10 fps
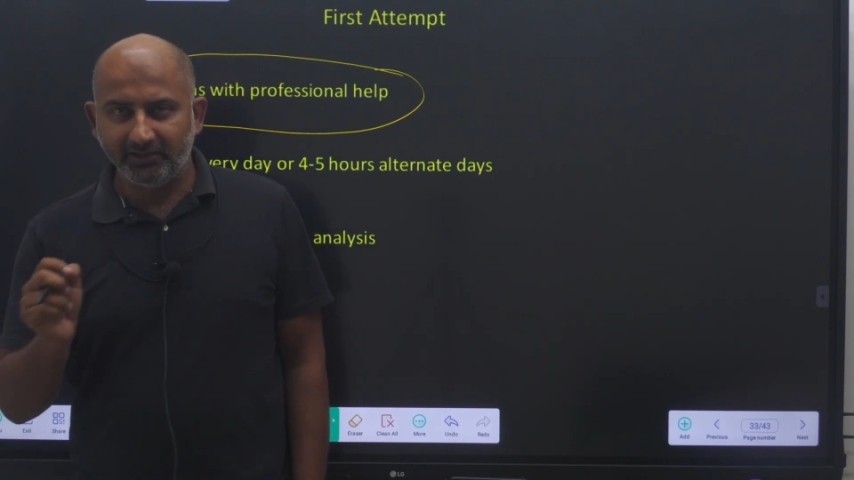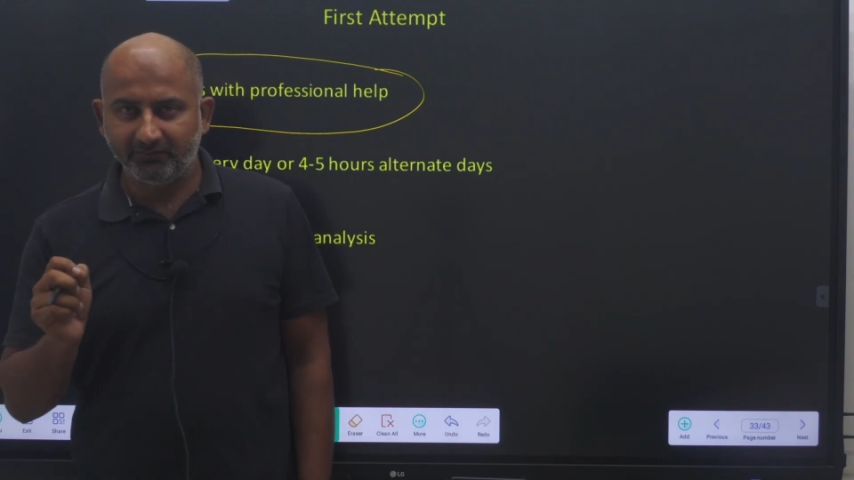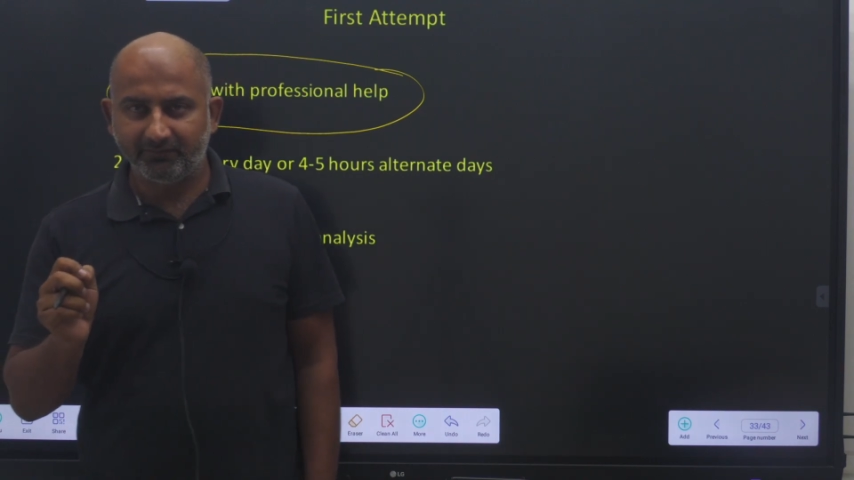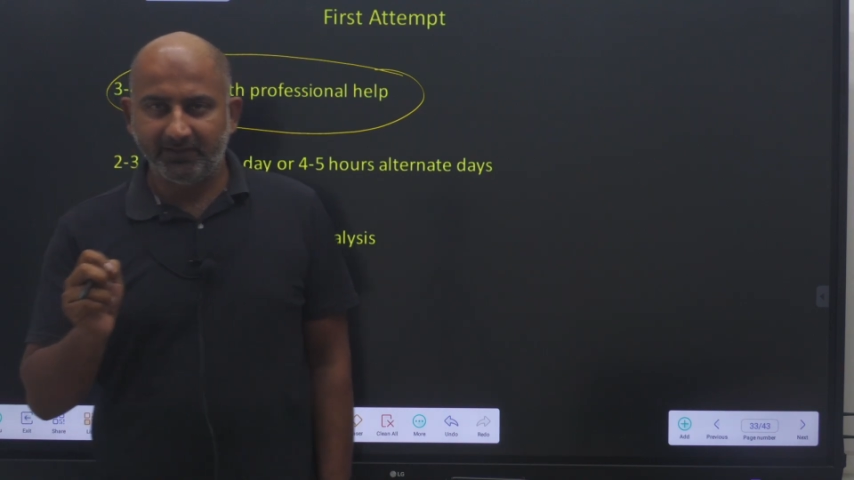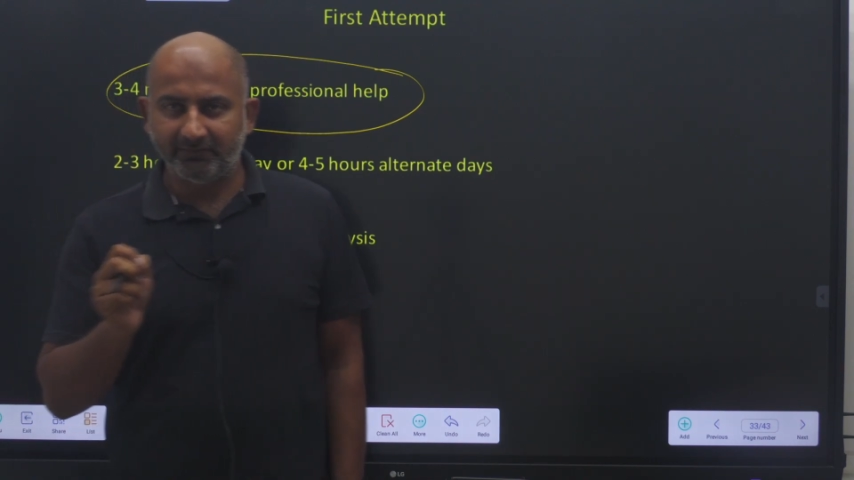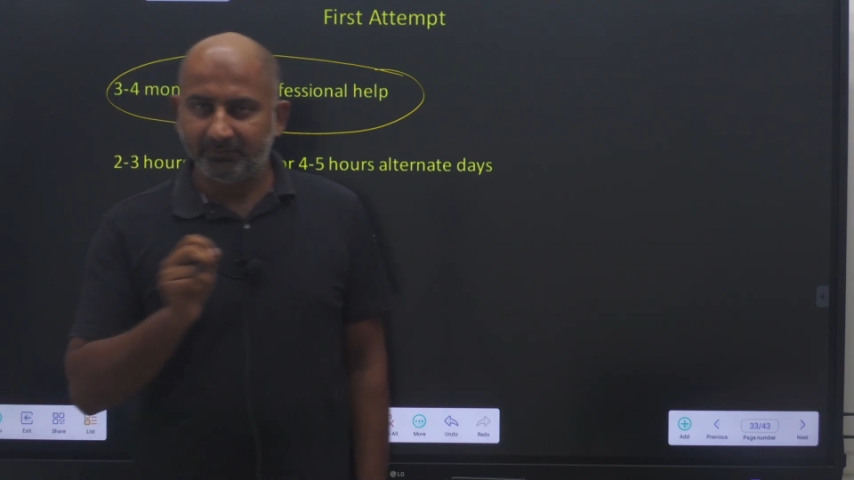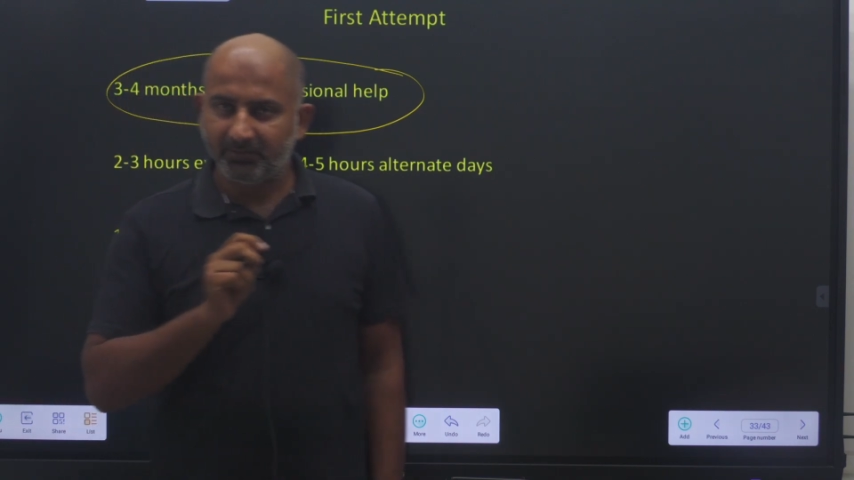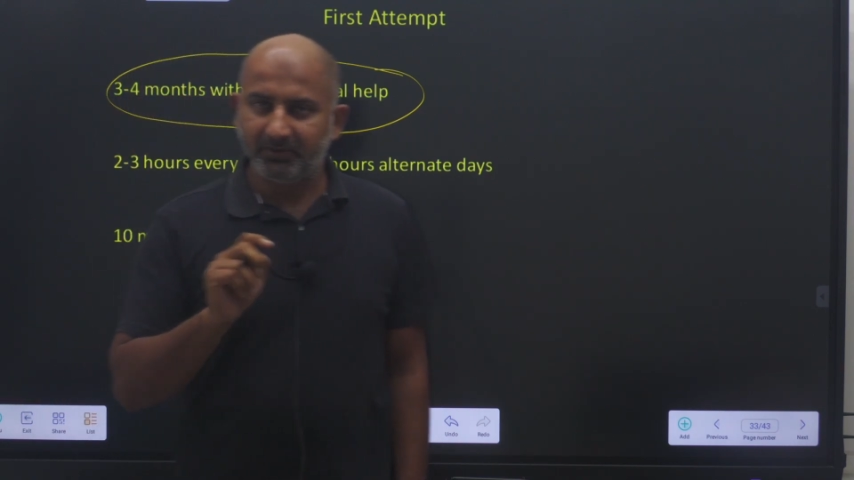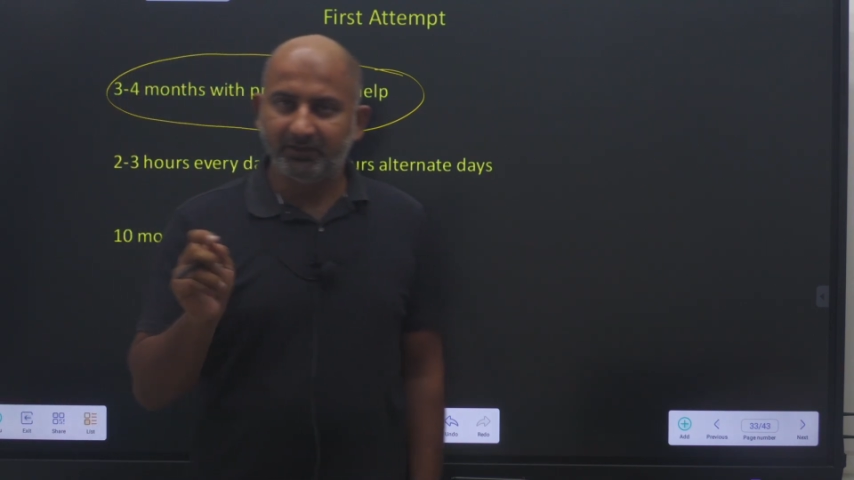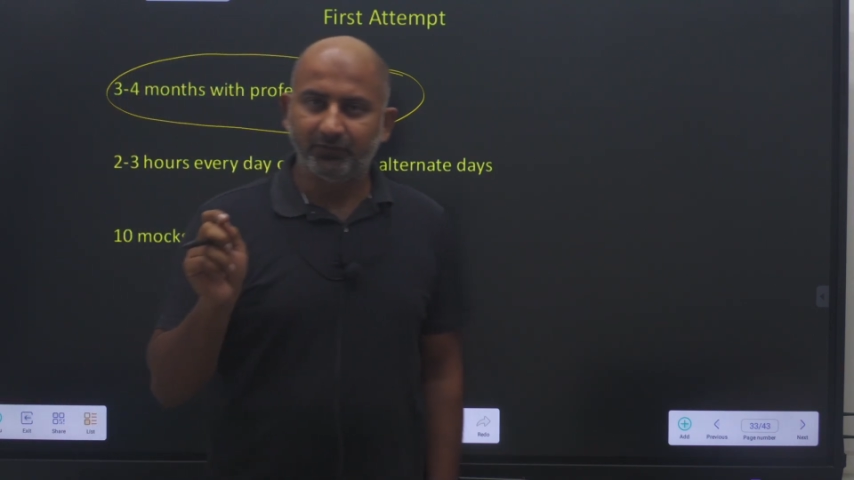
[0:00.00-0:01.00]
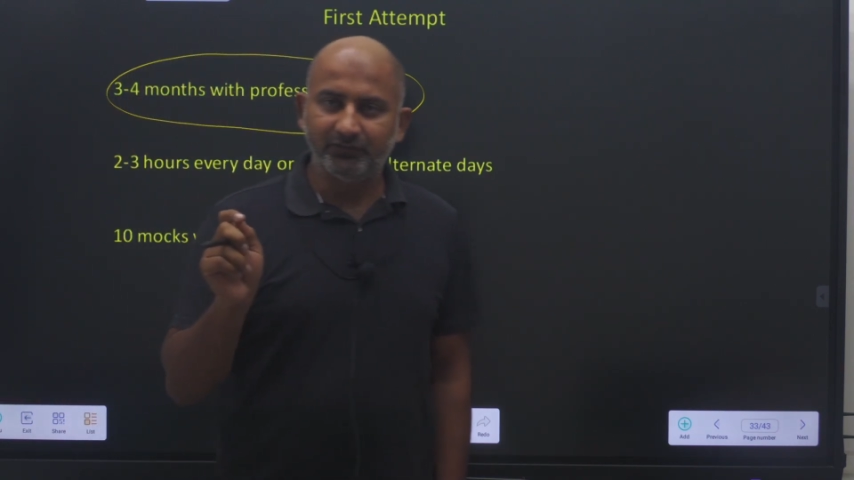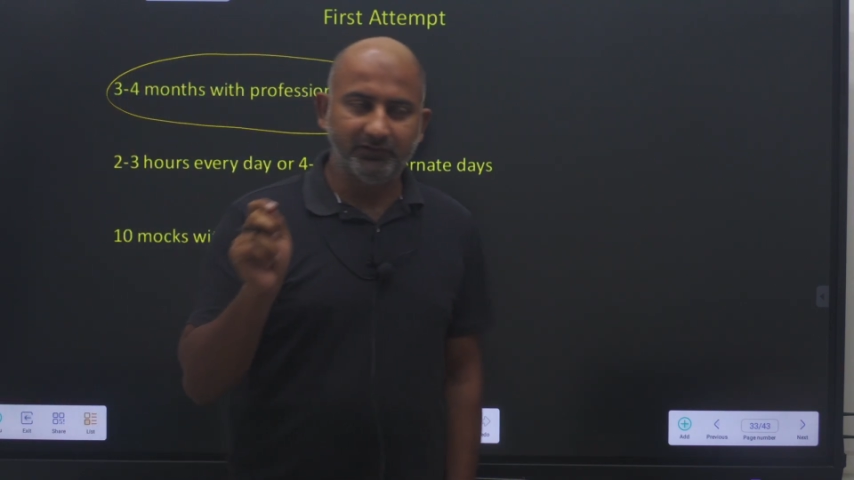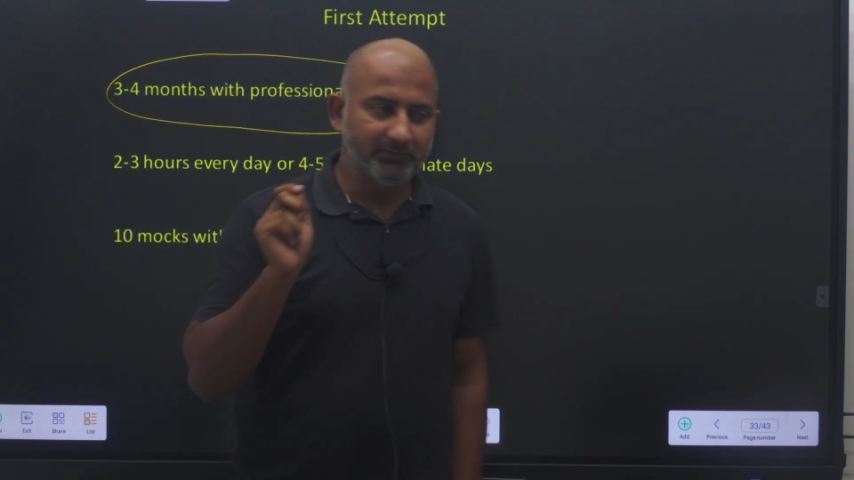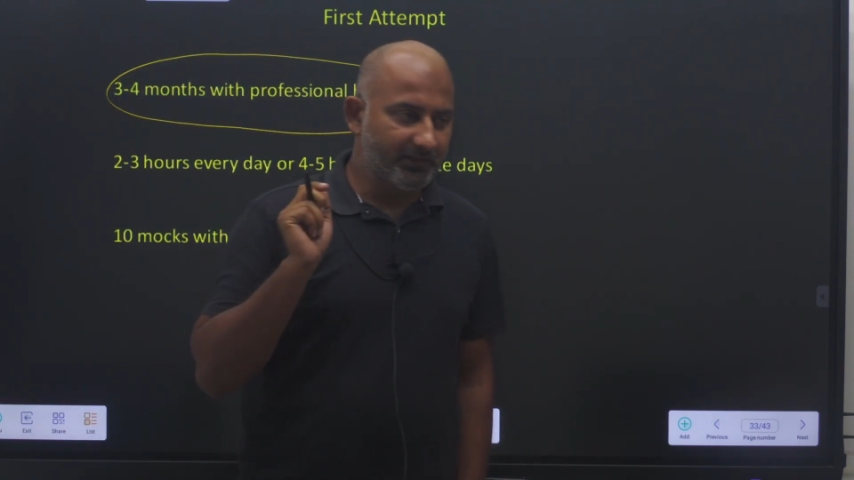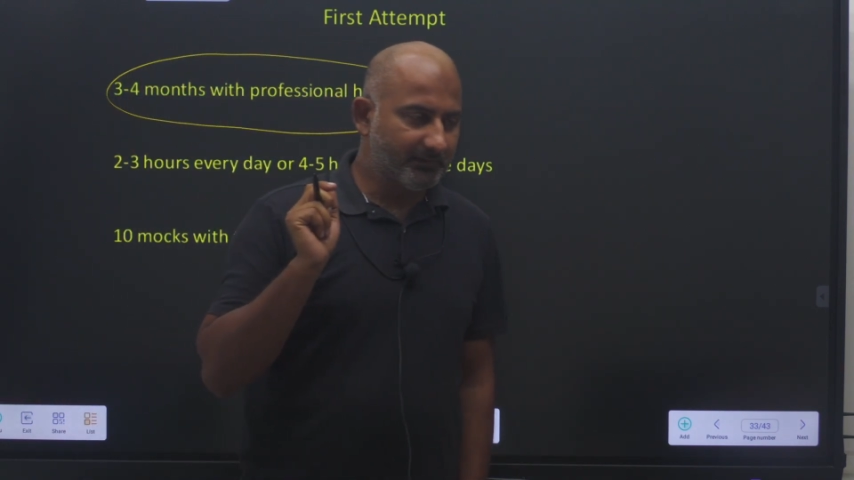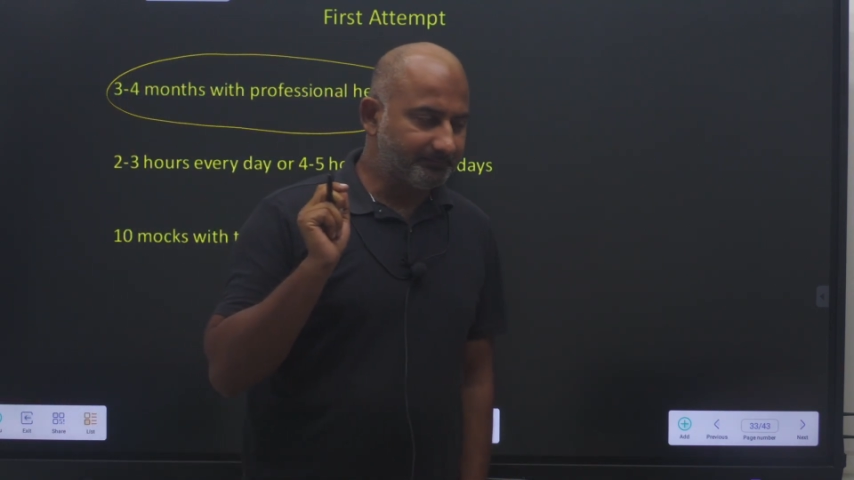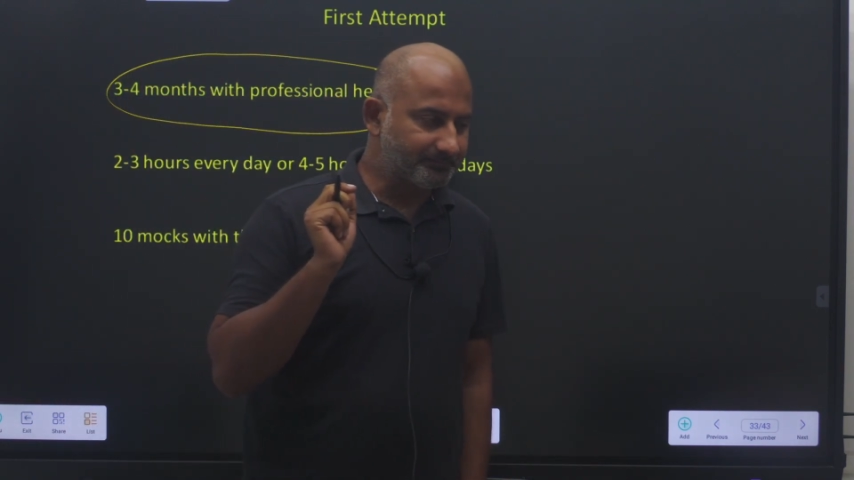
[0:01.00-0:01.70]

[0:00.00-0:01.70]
if never prepared for GMAT,